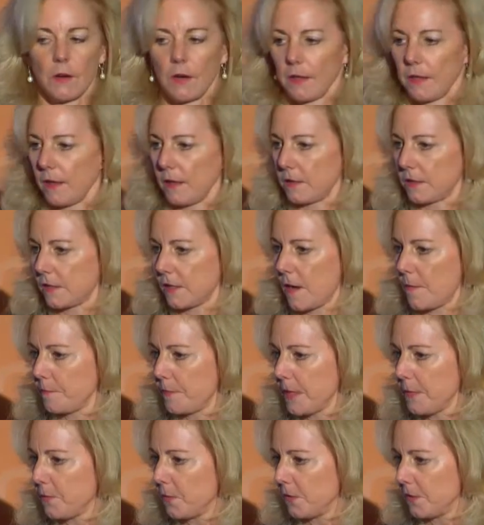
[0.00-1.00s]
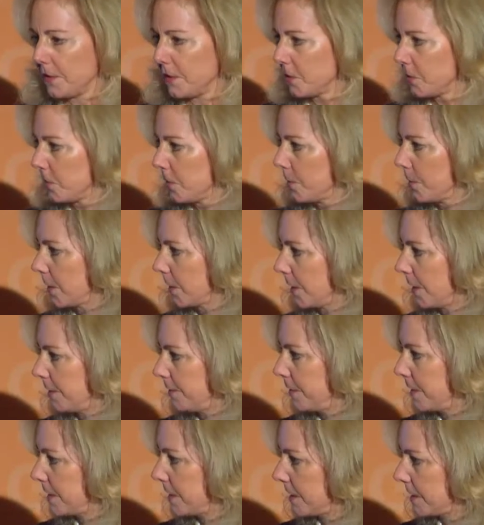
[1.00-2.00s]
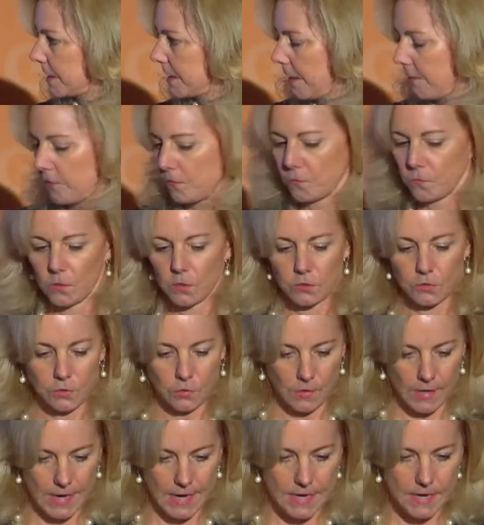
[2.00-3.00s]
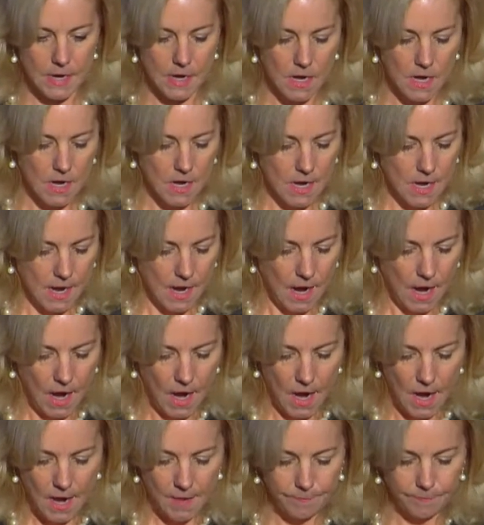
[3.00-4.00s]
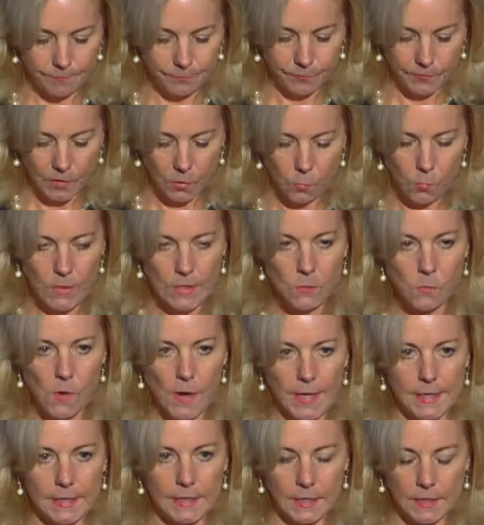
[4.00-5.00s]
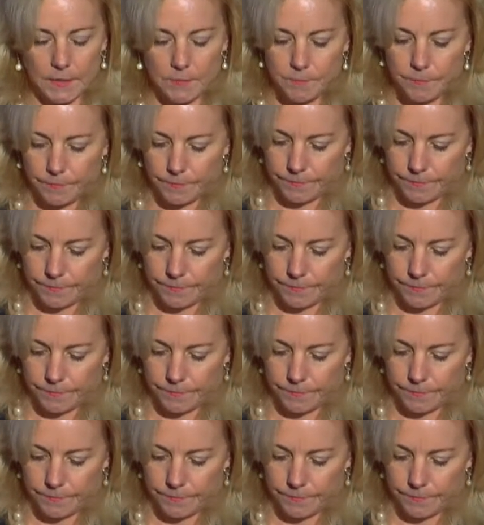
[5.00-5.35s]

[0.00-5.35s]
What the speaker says: I think some people in this room are going to visit 7 World Trade. We went in